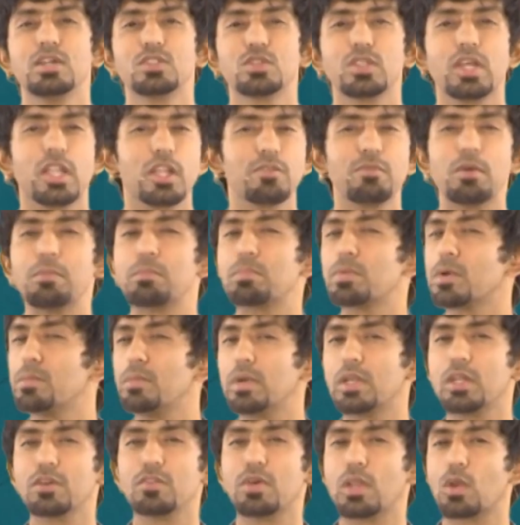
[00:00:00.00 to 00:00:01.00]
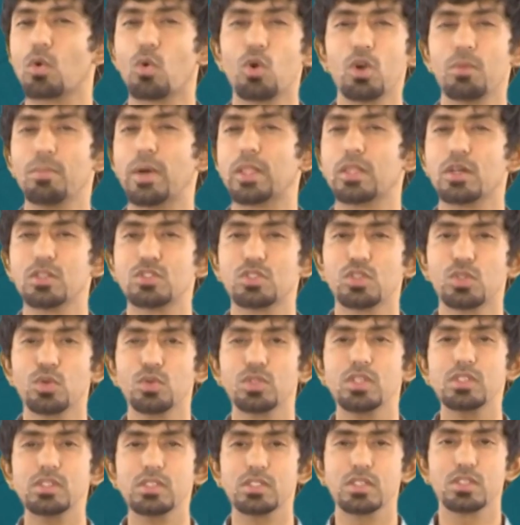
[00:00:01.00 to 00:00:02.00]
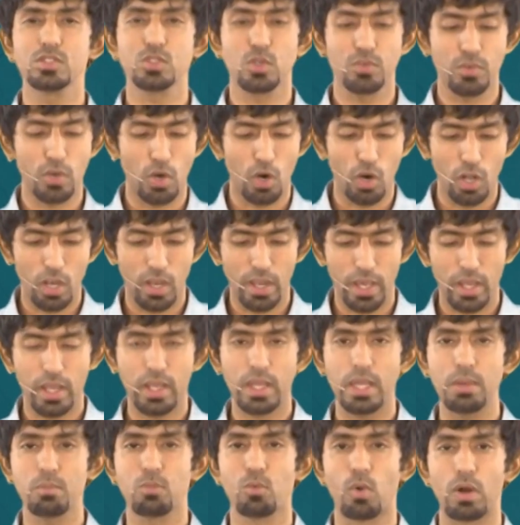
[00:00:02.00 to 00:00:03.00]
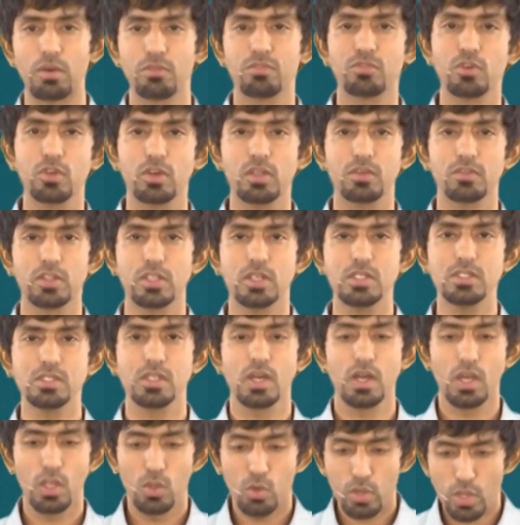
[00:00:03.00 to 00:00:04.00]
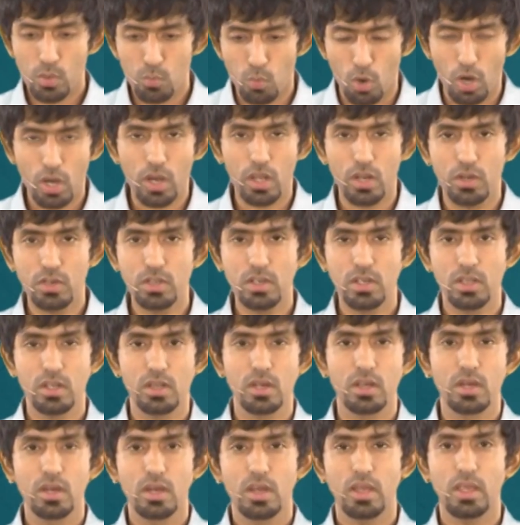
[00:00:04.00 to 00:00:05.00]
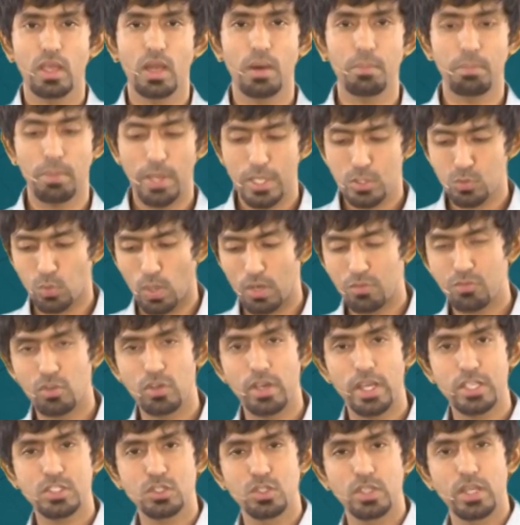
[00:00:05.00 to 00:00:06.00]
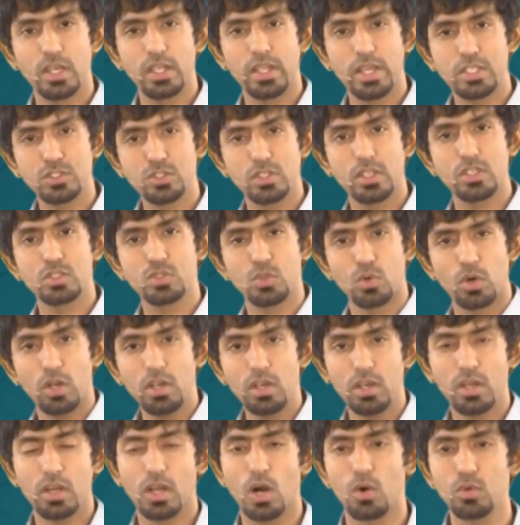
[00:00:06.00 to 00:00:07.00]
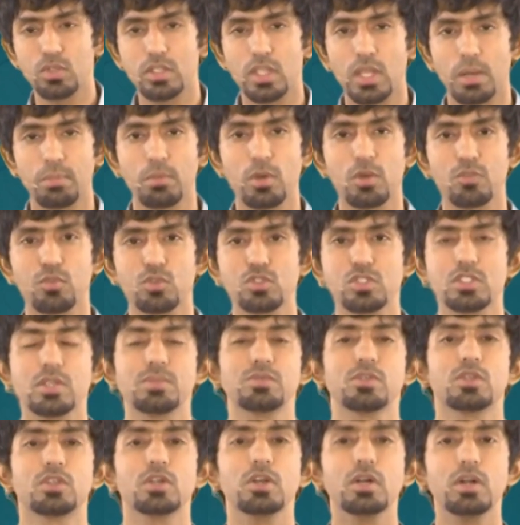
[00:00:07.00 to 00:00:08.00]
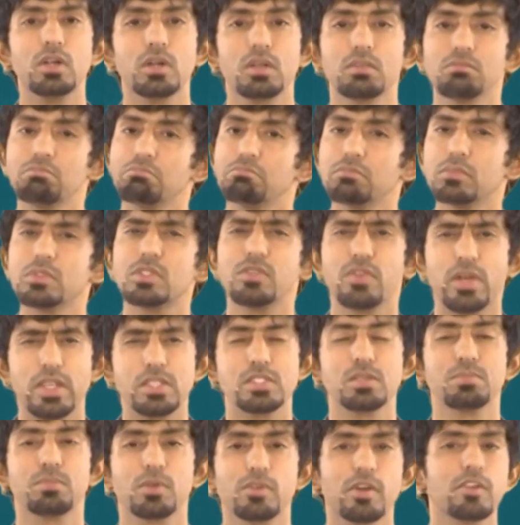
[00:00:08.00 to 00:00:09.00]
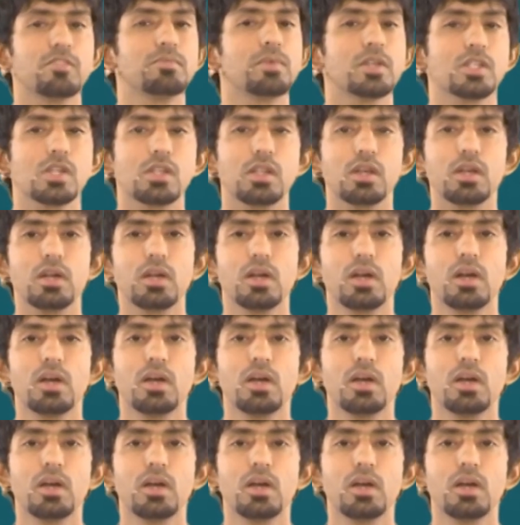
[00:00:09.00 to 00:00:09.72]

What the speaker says: So there have been primitive and old methods to do this. So we all like keep one foot with us. You can walk around. Yeah, place one foot next to the other, next to the other, so on. Count the number of footsteps you took. It's a very simple way of measuring.